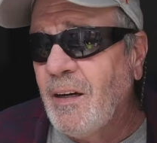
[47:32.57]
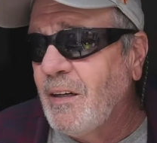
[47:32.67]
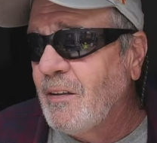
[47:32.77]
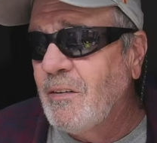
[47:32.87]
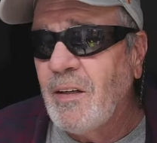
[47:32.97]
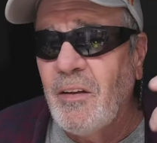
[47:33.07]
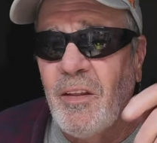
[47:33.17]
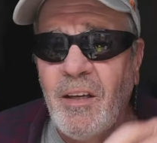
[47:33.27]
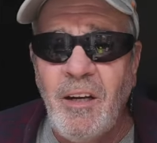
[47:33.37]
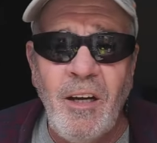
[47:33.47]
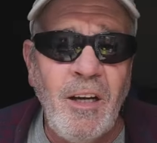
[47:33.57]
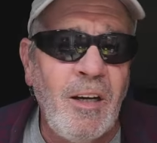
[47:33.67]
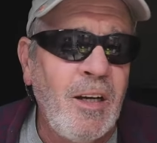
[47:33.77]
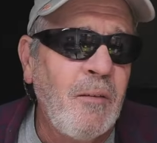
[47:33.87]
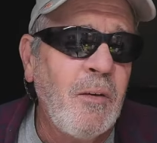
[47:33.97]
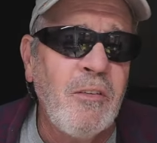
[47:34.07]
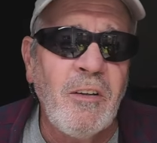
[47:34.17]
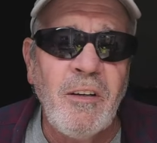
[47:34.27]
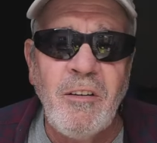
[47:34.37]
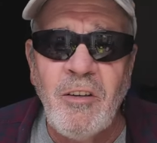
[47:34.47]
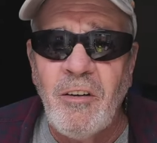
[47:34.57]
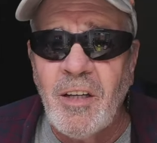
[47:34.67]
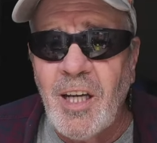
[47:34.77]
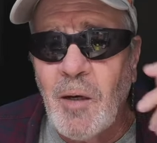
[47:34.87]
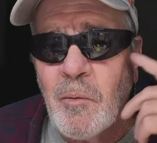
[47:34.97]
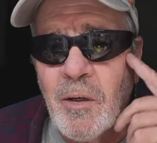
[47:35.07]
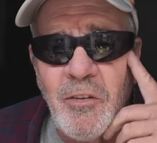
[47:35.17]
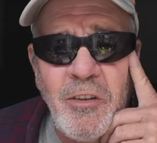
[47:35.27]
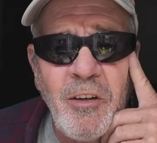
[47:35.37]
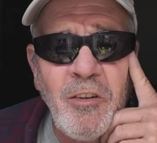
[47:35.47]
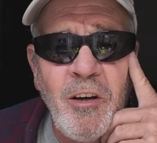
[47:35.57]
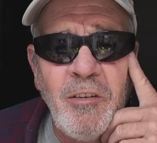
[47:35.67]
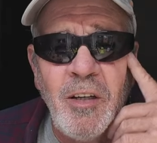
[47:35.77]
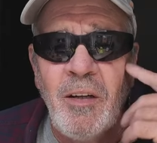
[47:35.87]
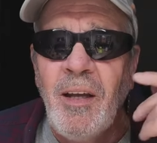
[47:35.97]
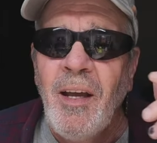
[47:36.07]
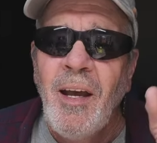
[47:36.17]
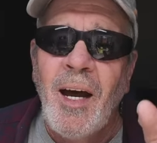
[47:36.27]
I think, you know, I'm just going to turn the camera on and start talking.